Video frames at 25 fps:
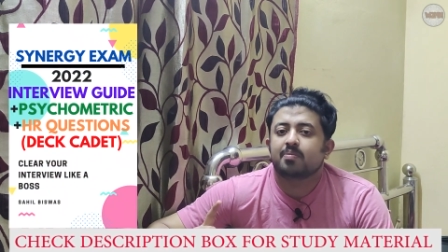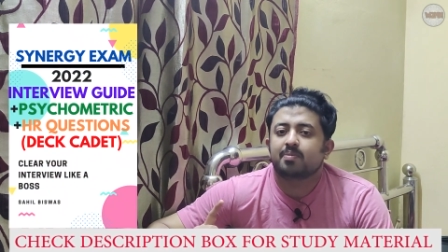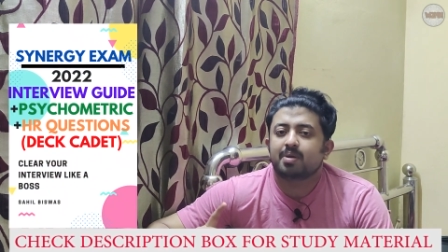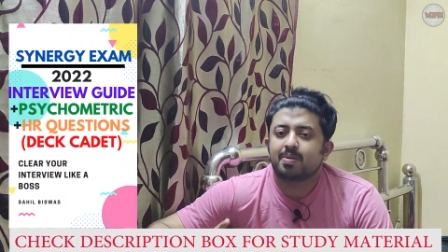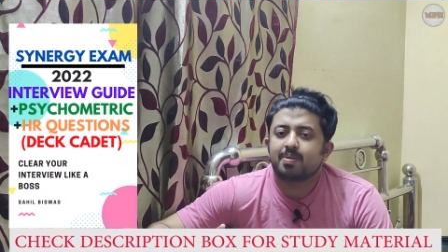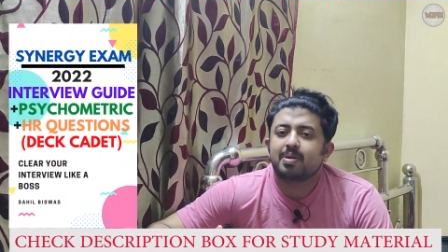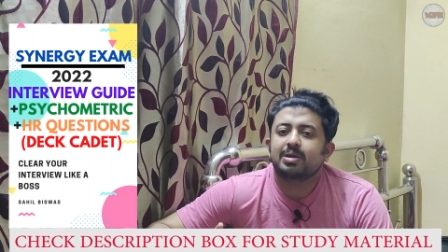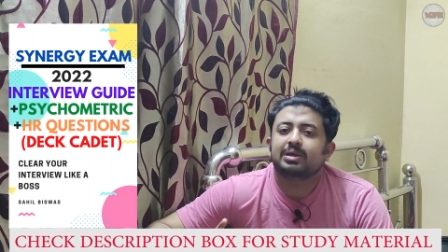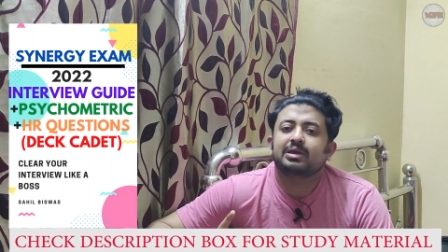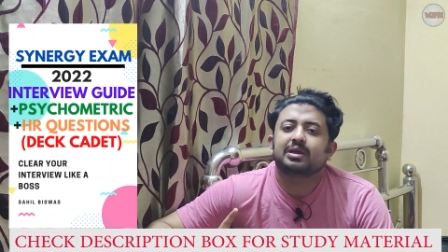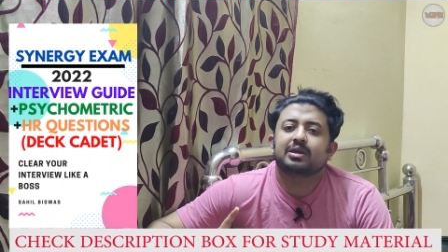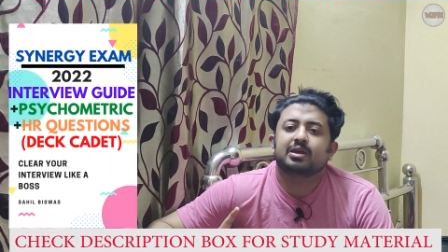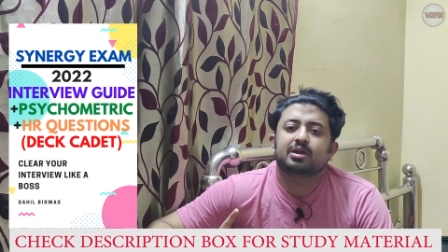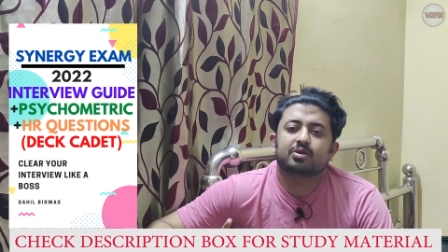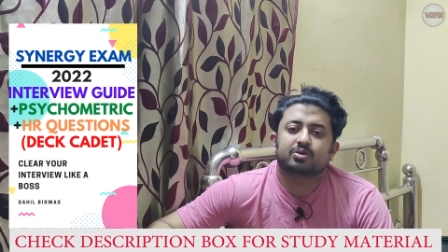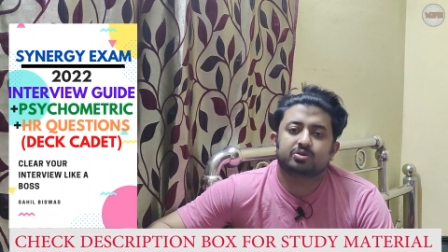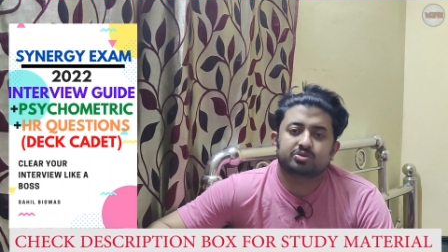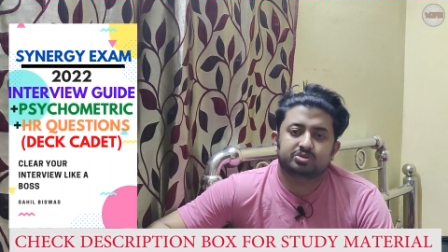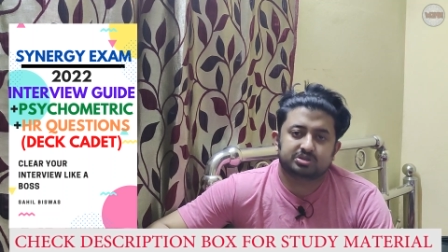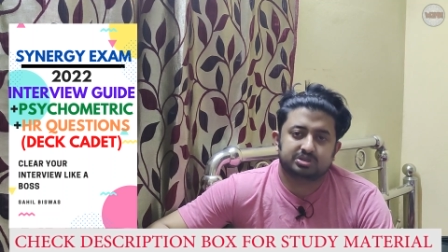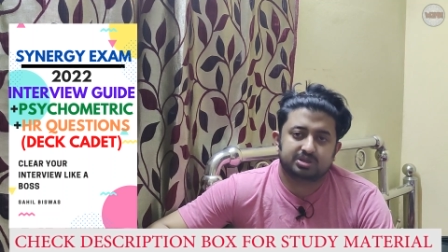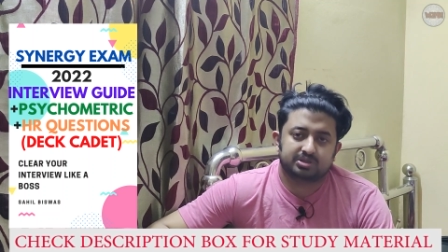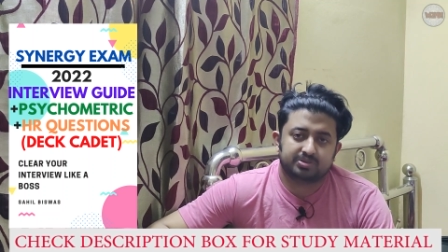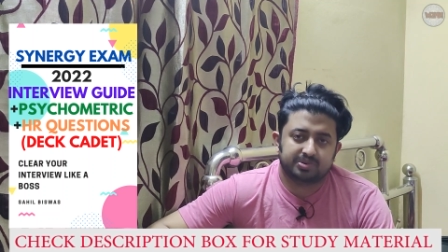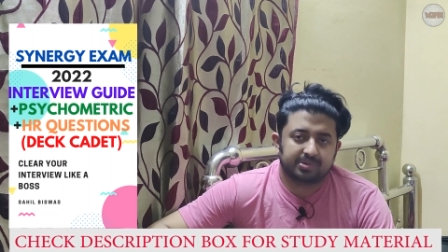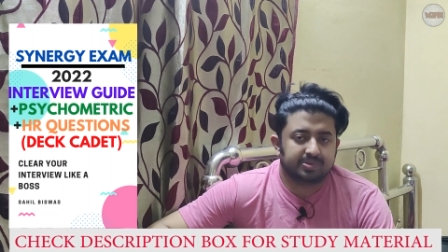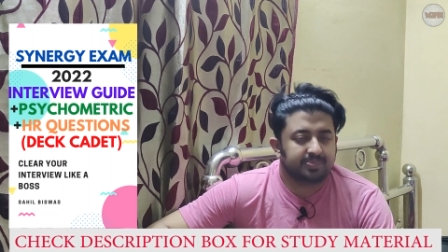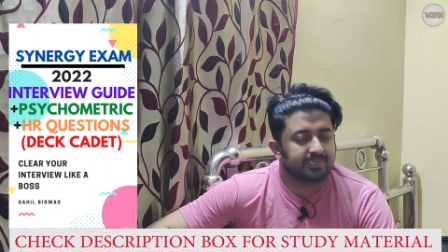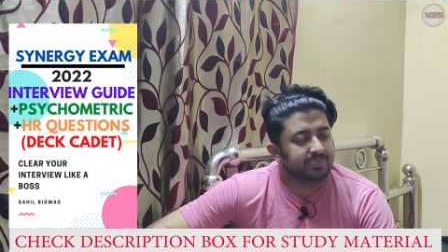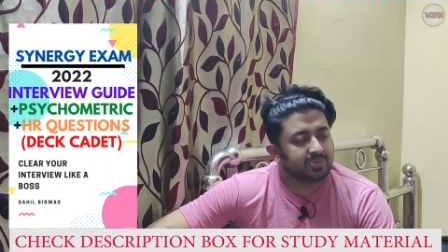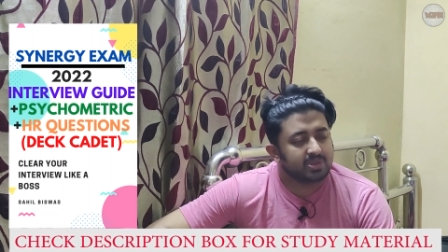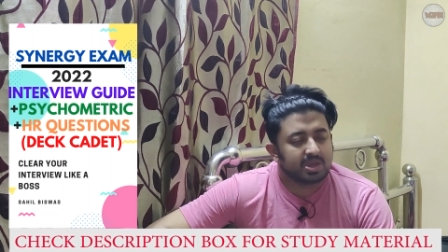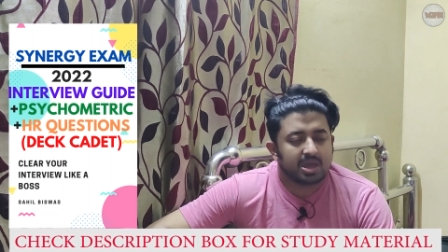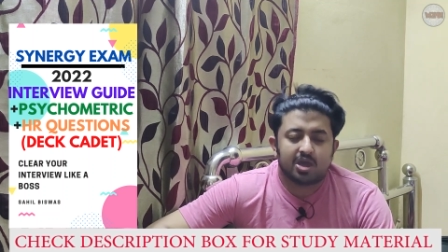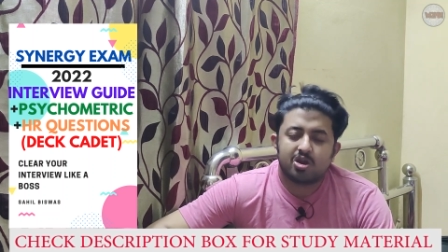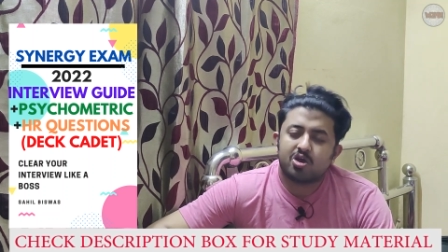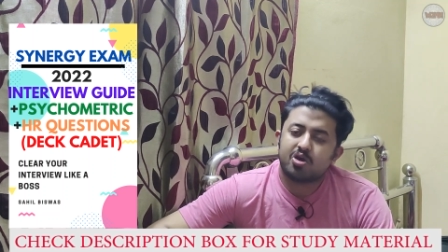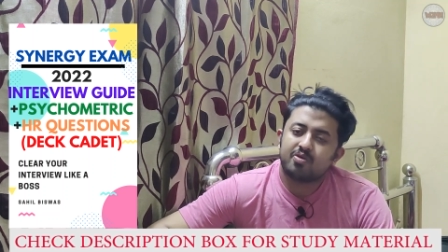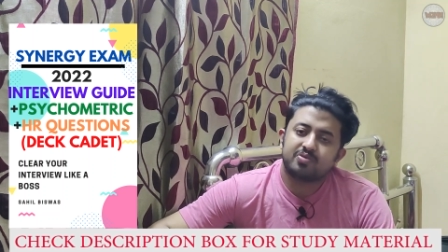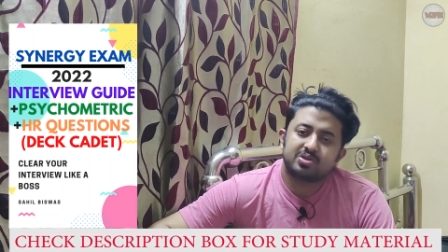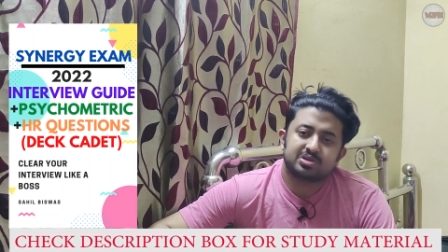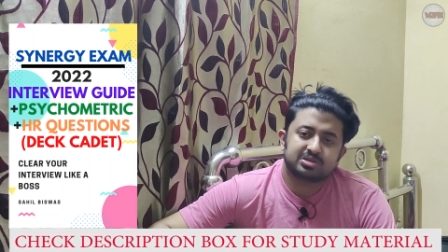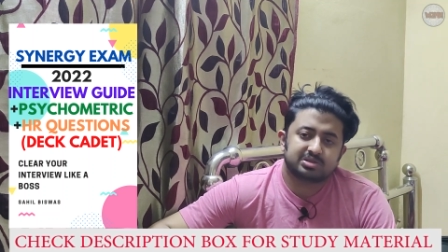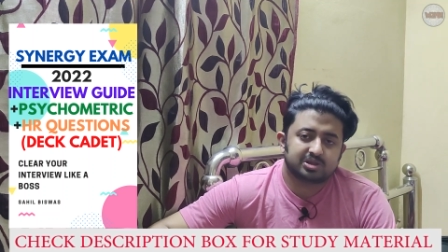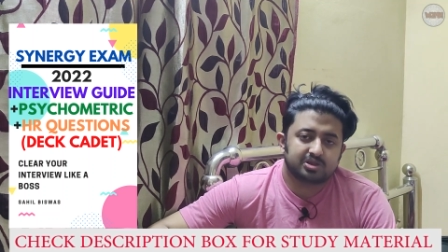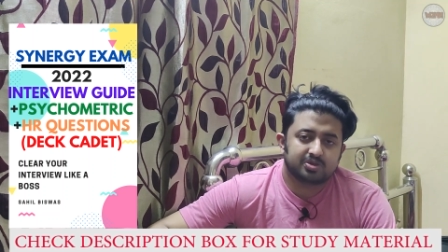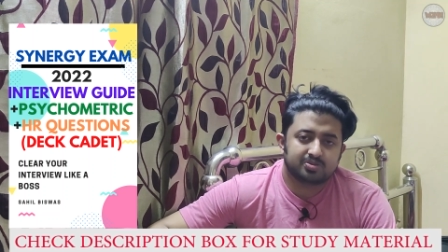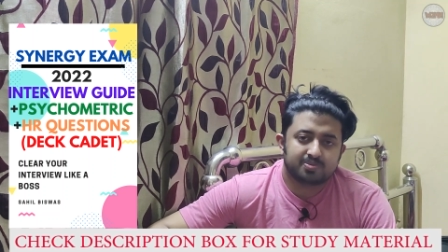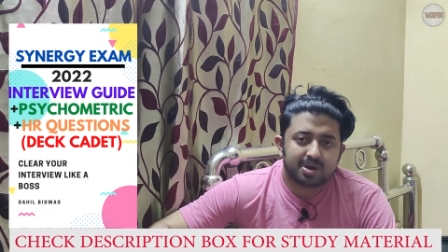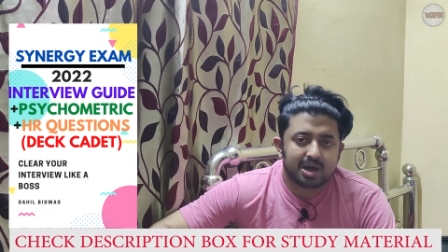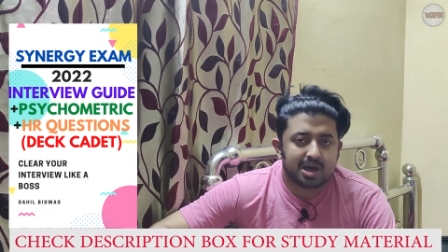By making a good CV. Now obviously your